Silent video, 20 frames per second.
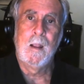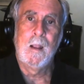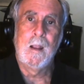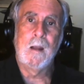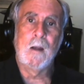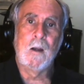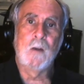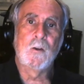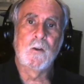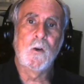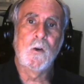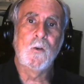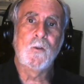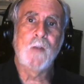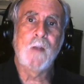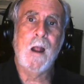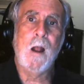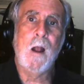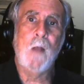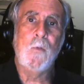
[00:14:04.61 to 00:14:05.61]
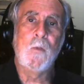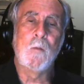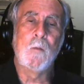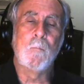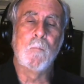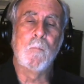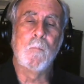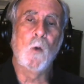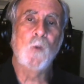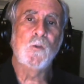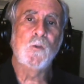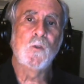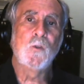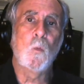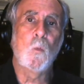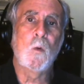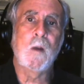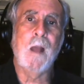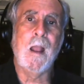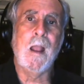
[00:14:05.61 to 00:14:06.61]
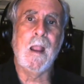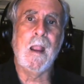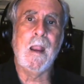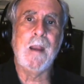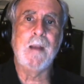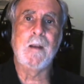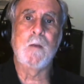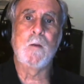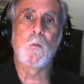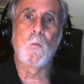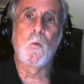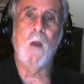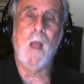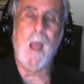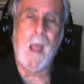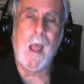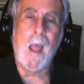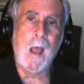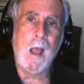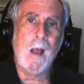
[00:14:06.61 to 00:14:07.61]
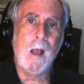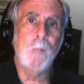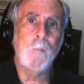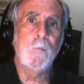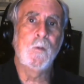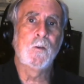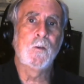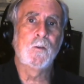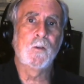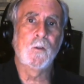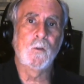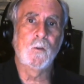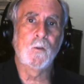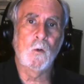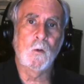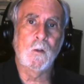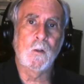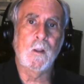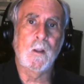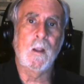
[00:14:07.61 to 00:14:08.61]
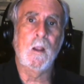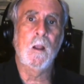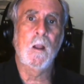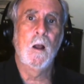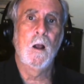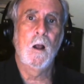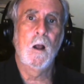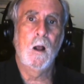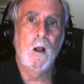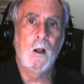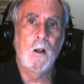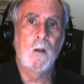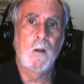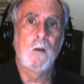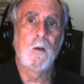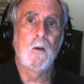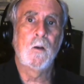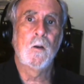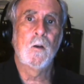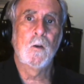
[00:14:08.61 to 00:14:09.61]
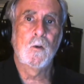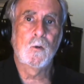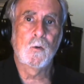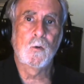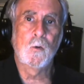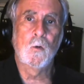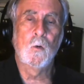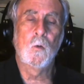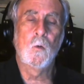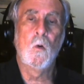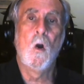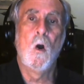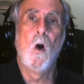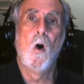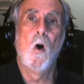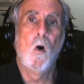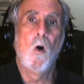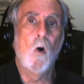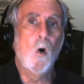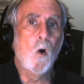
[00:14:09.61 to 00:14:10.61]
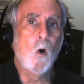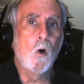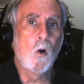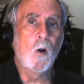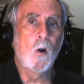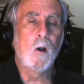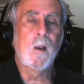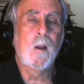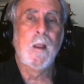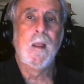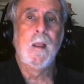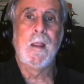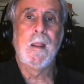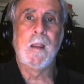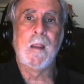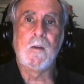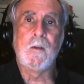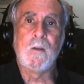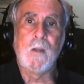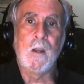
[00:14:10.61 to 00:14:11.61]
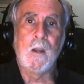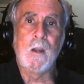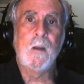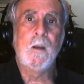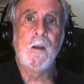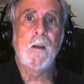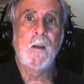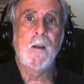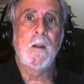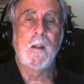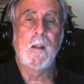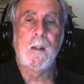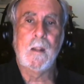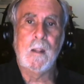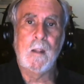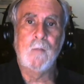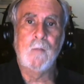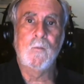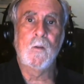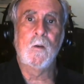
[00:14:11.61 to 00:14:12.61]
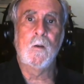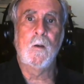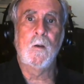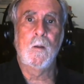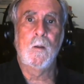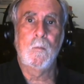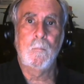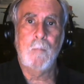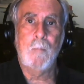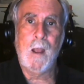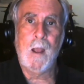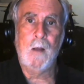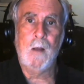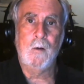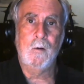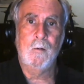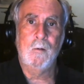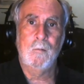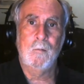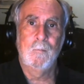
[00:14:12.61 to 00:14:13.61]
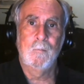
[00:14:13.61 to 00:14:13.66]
And it turns out that most of what I hated were absolutely untrue, or it didn't even matter.